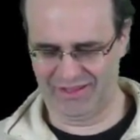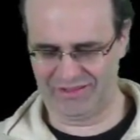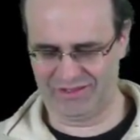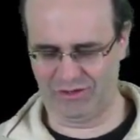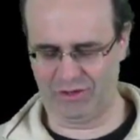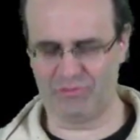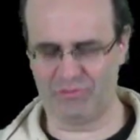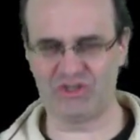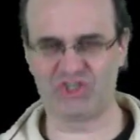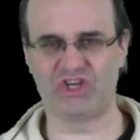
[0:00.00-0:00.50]

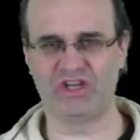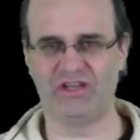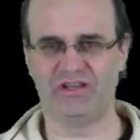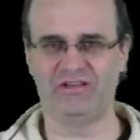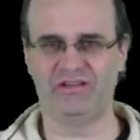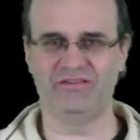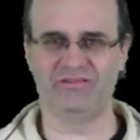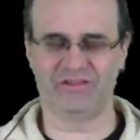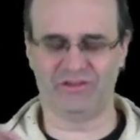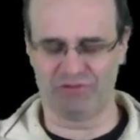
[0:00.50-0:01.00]

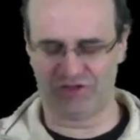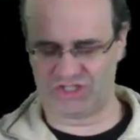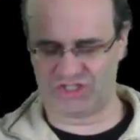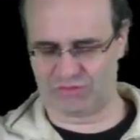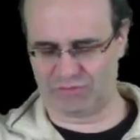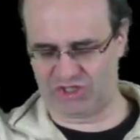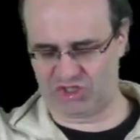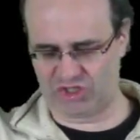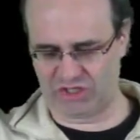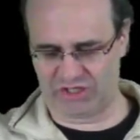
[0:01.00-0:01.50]
origin,
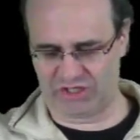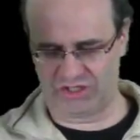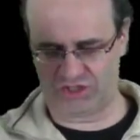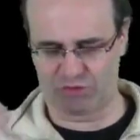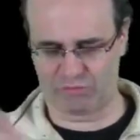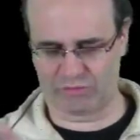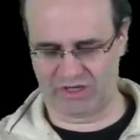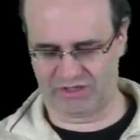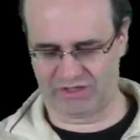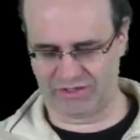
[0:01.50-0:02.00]
stretching,
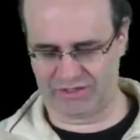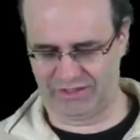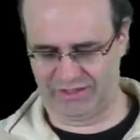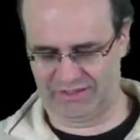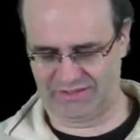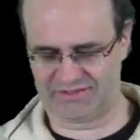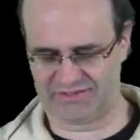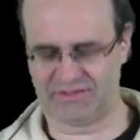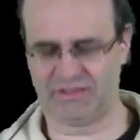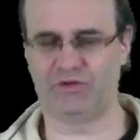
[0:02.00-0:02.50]
shrinking,
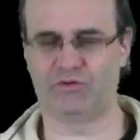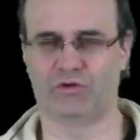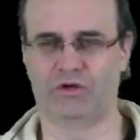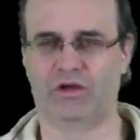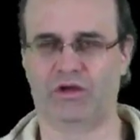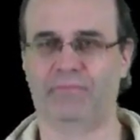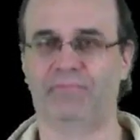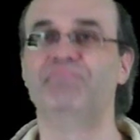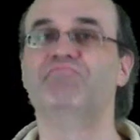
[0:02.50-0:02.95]
etc.